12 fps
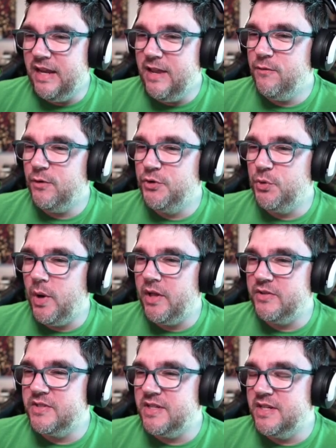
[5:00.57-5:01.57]
evil
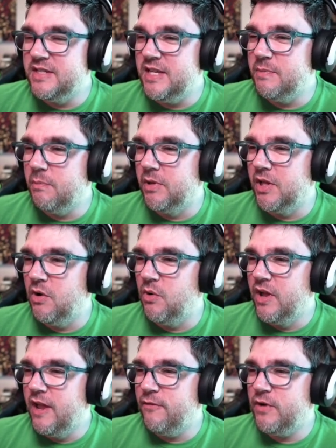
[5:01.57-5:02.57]
dwells deep below,
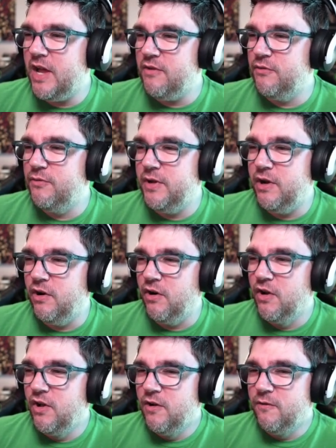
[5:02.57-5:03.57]
a forgotten fear
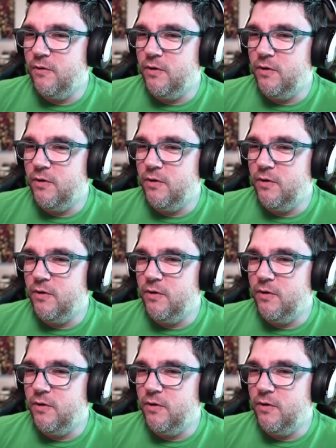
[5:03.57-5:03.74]
for